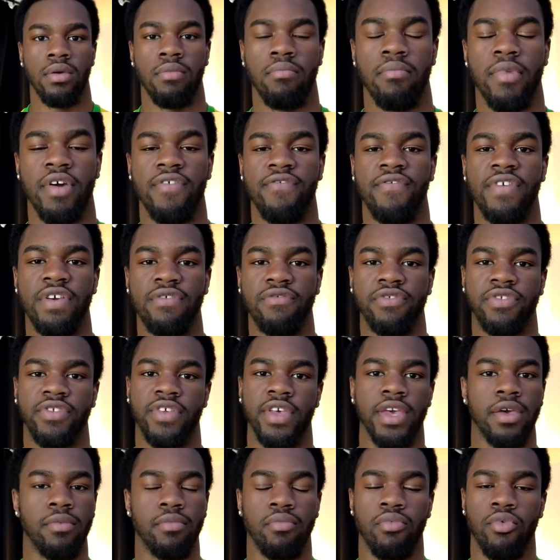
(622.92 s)
My fifth
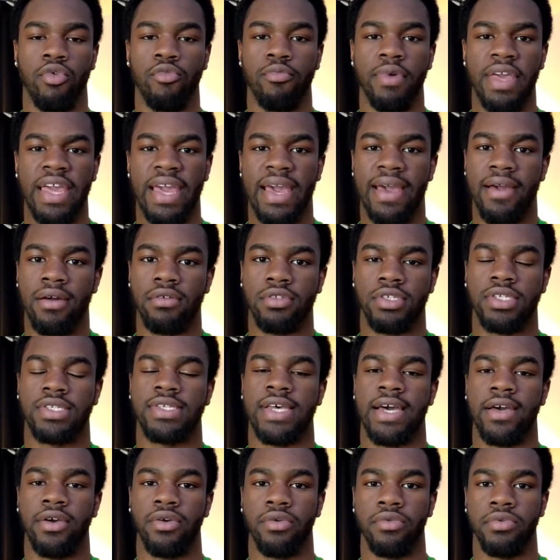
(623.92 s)
tip will be how to
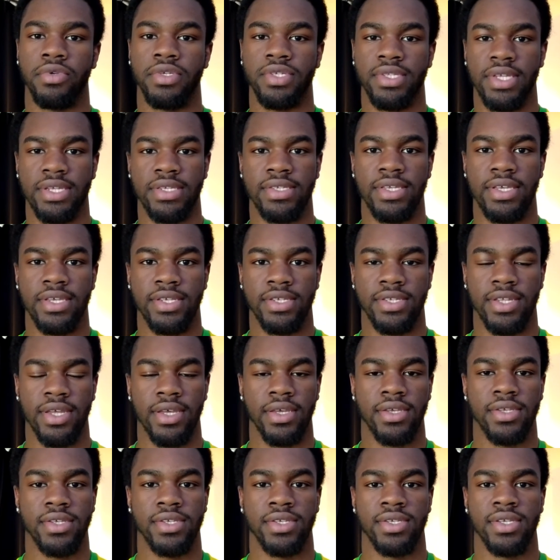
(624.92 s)
tackle
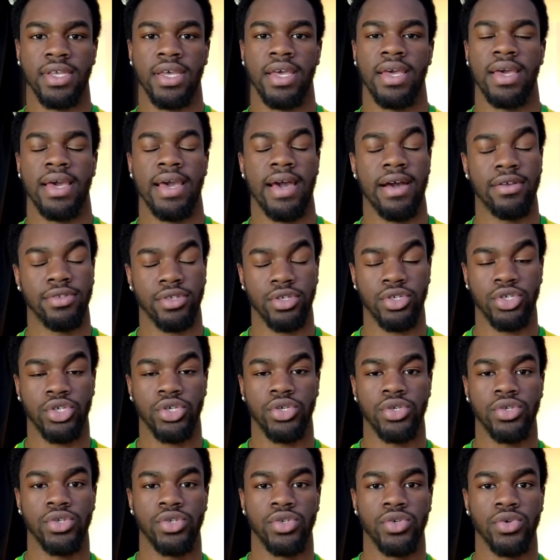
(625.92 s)
statistics, how to
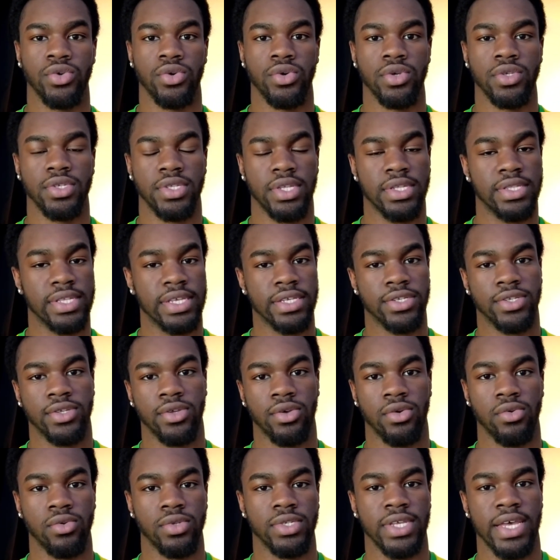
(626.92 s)
choose your
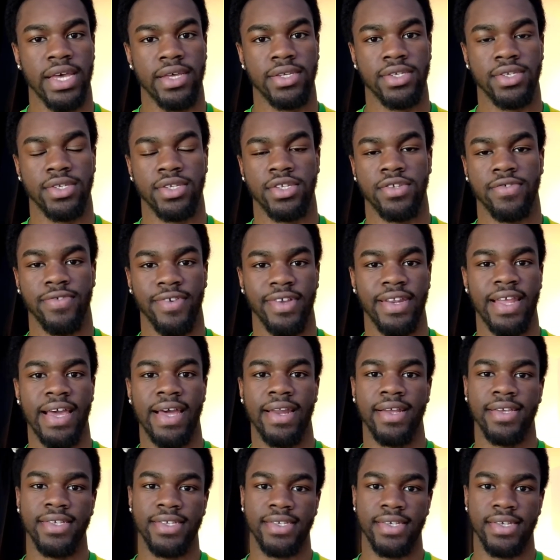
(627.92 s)
statistical tests for
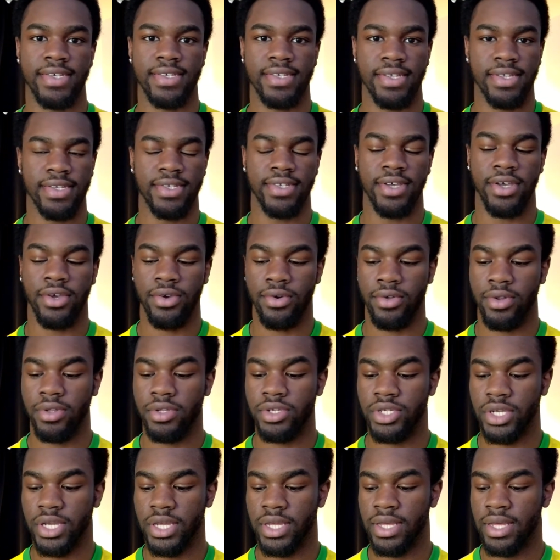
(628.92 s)
analysis in
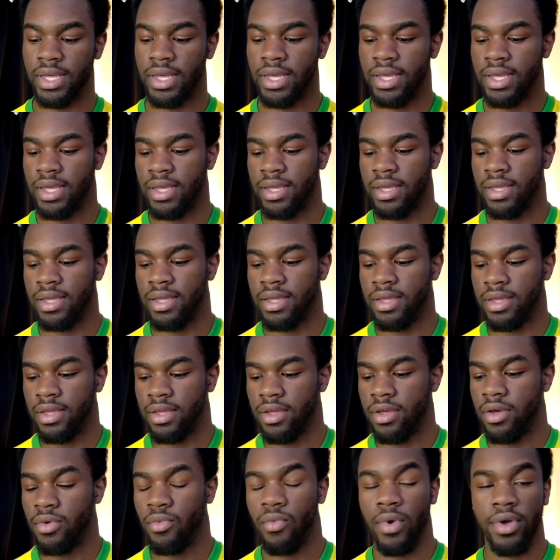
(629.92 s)
psychology.
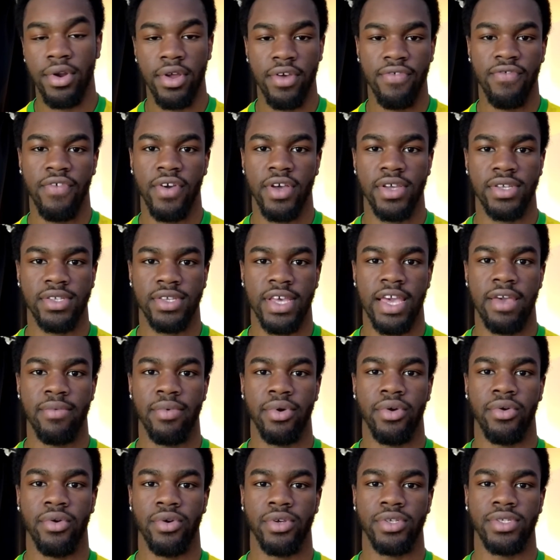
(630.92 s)
When I first came
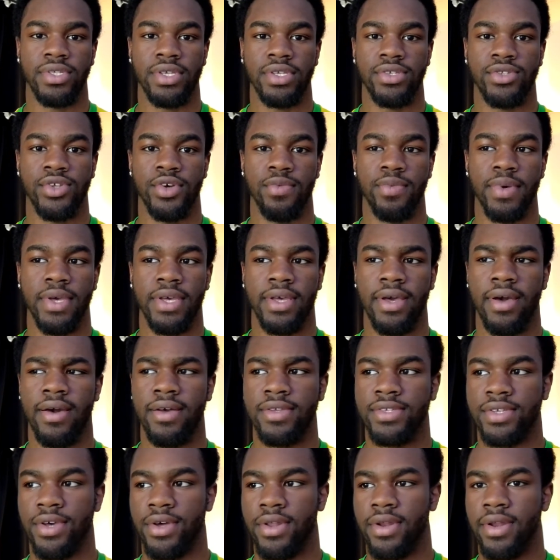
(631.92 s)
across this topic I
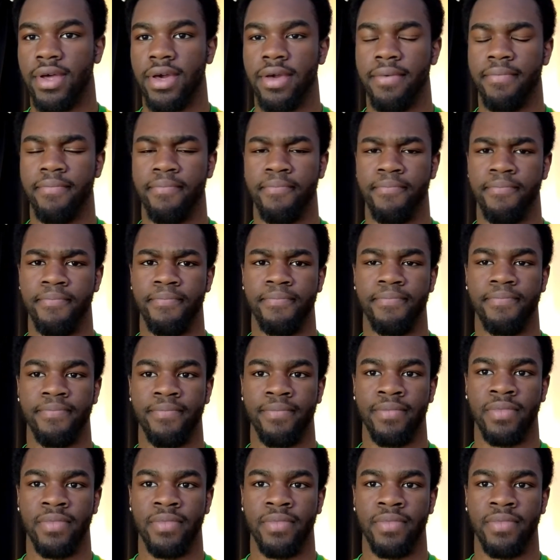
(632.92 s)
was kind of like hmm